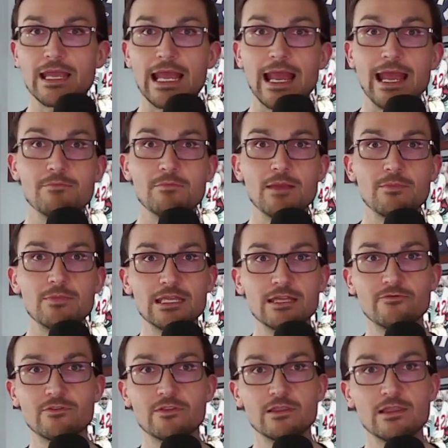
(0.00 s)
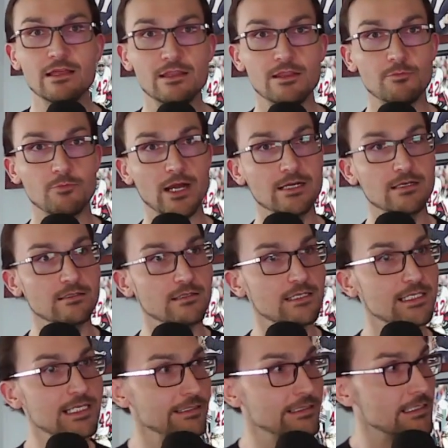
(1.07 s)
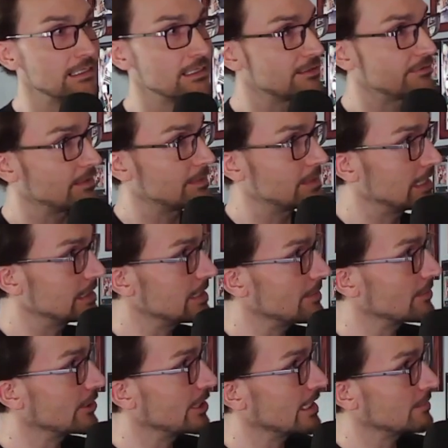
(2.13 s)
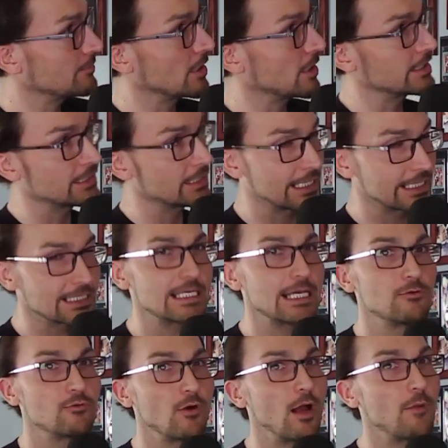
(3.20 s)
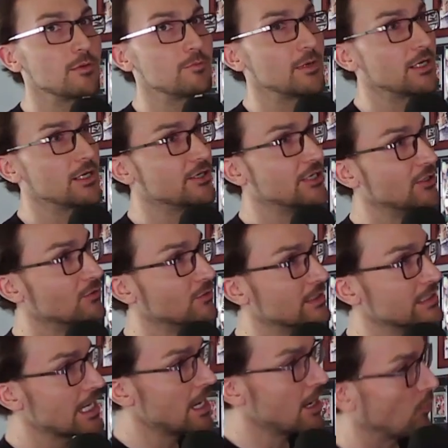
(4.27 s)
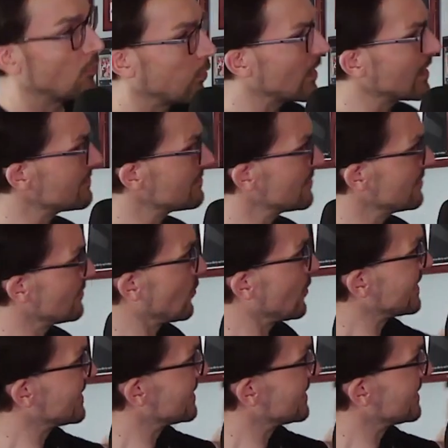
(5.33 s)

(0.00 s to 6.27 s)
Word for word: hey maybe even uh, the prior descendants from the Democratic Party, like said Robert Byrd, who was what what